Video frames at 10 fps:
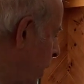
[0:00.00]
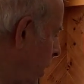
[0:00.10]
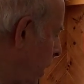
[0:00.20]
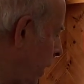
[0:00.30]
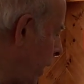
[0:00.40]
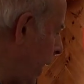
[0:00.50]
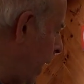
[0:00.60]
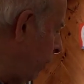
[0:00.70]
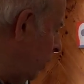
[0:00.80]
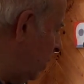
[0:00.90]
and I
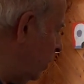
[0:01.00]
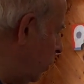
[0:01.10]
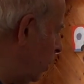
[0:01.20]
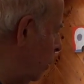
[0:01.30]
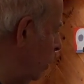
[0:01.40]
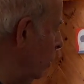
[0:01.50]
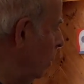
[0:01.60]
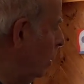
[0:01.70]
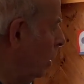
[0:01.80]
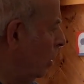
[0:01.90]
have a
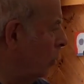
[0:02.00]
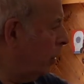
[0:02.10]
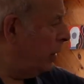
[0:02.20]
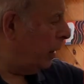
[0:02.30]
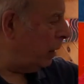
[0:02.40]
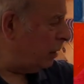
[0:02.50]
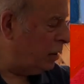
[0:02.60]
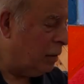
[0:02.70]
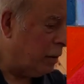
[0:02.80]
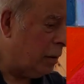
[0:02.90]
circle within a
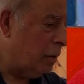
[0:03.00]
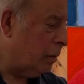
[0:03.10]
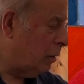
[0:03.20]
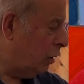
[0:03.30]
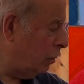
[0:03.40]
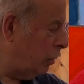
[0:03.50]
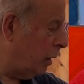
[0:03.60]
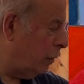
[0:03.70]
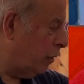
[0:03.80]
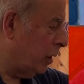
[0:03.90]
circle, two
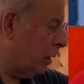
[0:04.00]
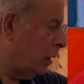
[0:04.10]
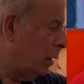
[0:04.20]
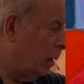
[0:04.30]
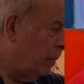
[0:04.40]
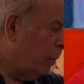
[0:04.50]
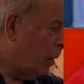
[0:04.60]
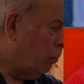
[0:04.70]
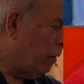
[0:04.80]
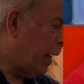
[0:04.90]
different
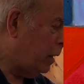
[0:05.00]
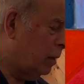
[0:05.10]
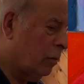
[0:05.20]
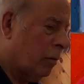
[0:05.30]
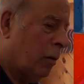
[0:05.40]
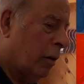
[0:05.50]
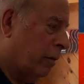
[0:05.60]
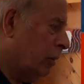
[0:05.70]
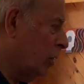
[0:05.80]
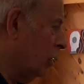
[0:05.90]
reds or
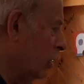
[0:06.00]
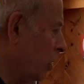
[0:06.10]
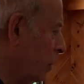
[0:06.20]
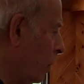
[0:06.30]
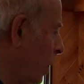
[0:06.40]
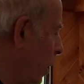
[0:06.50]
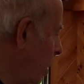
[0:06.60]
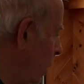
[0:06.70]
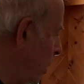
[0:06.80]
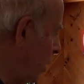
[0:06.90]
oranges,
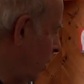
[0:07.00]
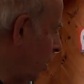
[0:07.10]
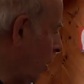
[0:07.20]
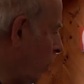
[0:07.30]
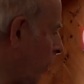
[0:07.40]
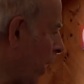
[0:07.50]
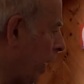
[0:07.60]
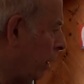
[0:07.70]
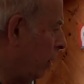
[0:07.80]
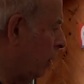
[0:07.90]
so
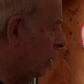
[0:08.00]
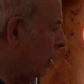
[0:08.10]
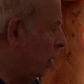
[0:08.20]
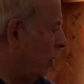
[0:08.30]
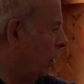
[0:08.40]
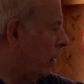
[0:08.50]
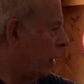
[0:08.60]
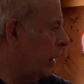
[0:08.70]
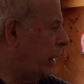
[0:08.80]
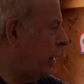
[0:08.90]
that
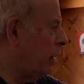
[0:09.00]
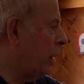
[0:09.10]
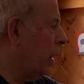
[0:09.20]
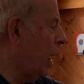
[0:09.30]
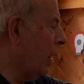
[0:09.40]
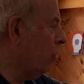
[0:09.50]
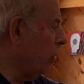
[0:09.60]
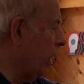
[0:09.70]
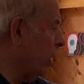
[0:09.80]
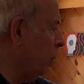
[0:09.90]
the
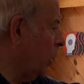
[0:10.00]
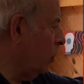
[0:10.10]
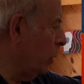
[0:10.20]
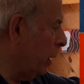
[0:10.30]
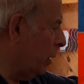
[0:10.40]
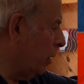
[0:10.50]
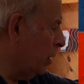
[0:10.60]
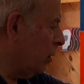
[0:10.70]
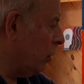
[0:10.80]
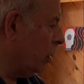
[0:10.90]
contrast between the
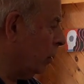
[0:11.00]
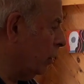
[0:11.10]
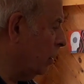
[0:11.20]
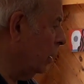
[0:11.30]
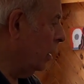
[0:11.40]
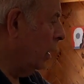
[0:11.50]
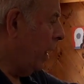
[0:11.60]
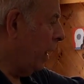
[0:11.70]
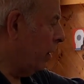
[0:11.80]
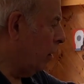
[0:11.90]
circles
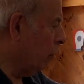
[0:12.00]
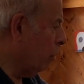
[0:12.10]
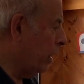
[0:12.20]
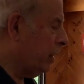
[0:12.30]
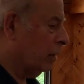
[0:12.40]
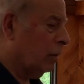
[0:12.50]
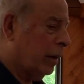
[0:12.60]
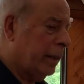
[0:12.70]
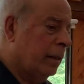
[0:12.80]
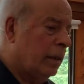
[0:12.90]
and the horizon line